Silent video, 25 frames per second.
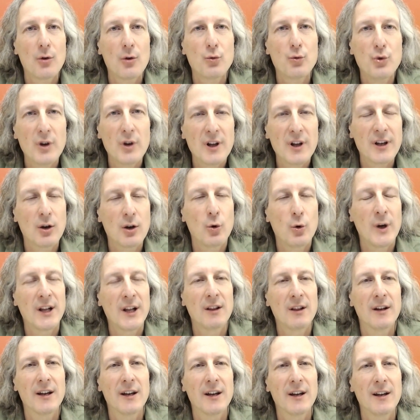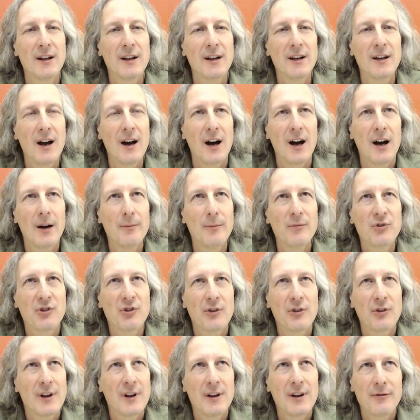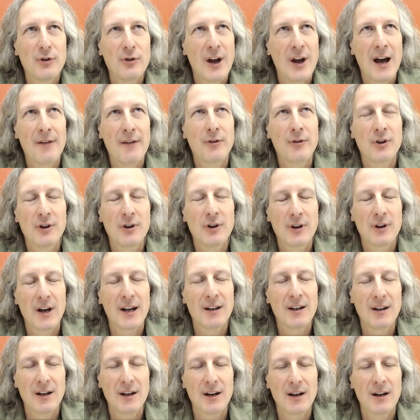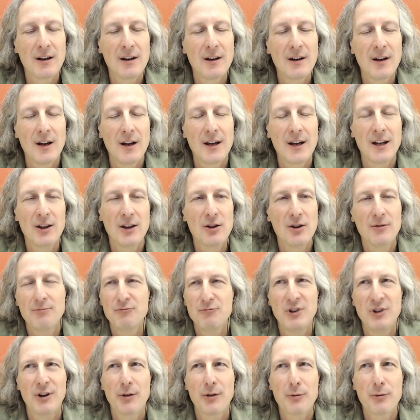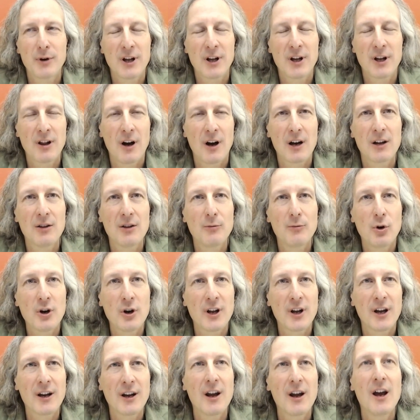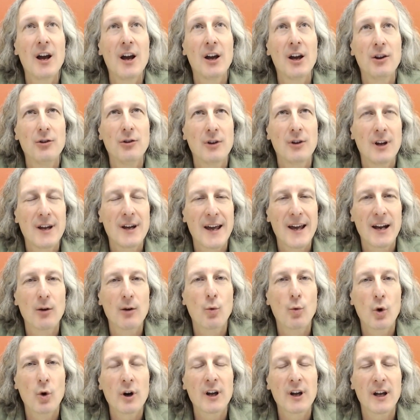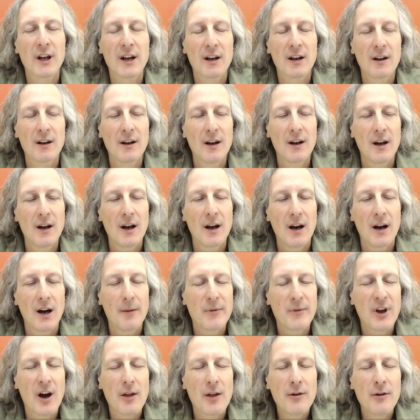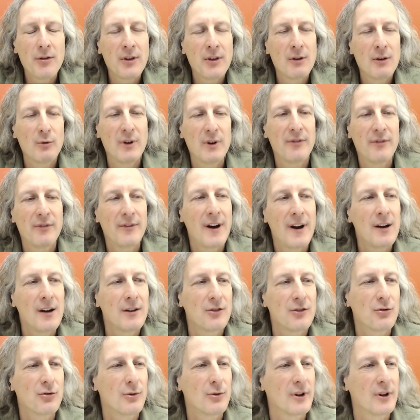really quickly, um, so that if you have a good idea in the you know three o'clock in the morning, you can get it working. Um, the other thing we found that's